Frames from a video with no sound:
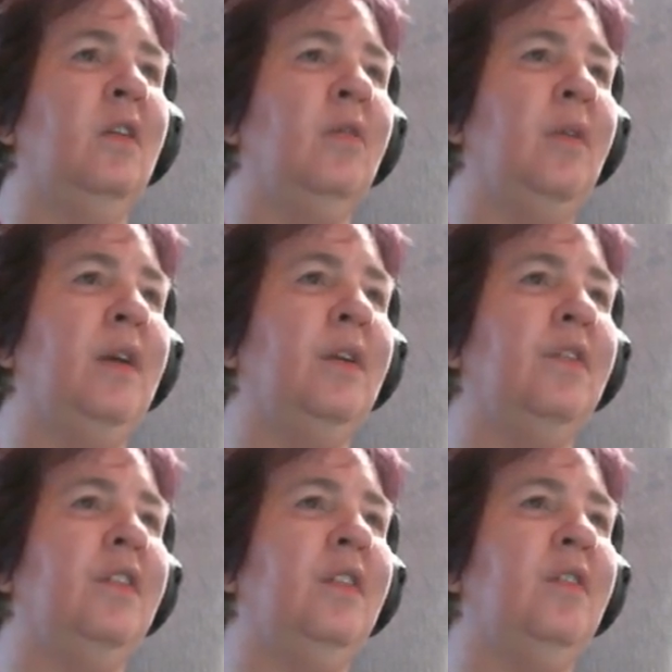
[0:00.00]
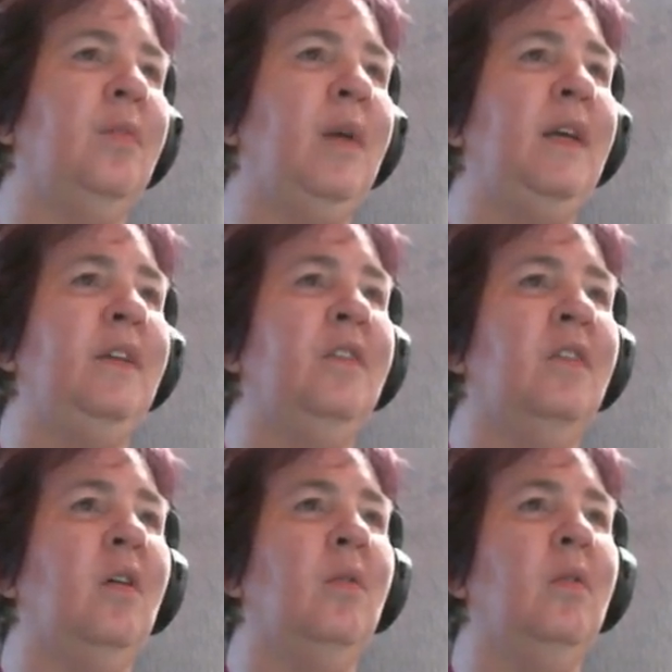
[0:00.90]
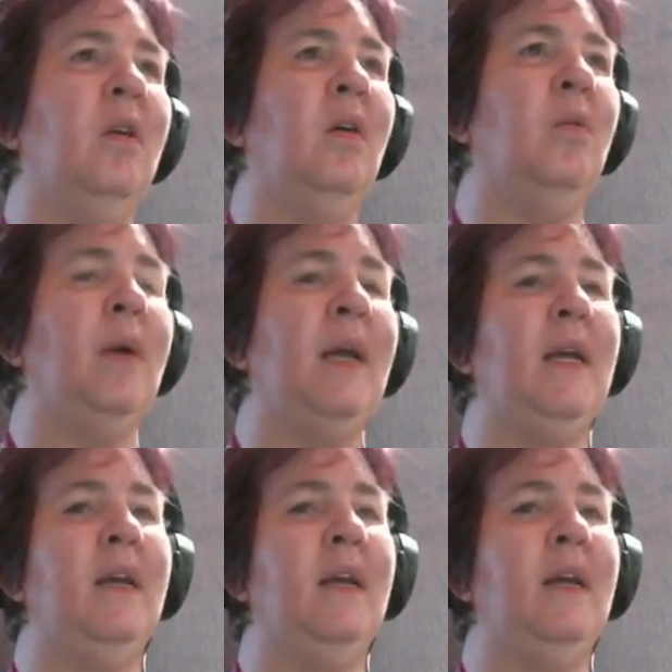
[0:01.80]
Green goes this way, so away,